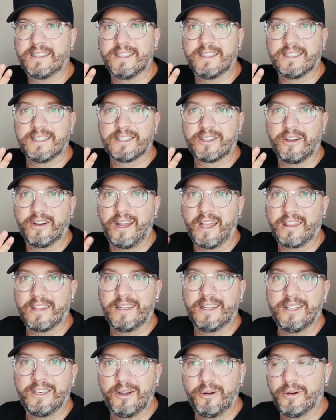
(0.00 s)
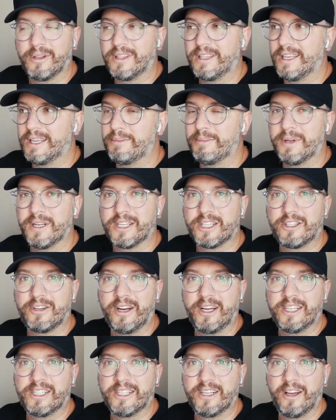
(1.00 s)
This has got nothing to do with the
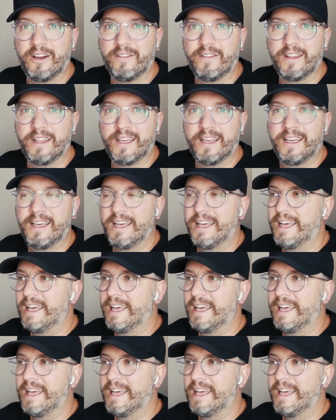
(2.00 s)
administration over there.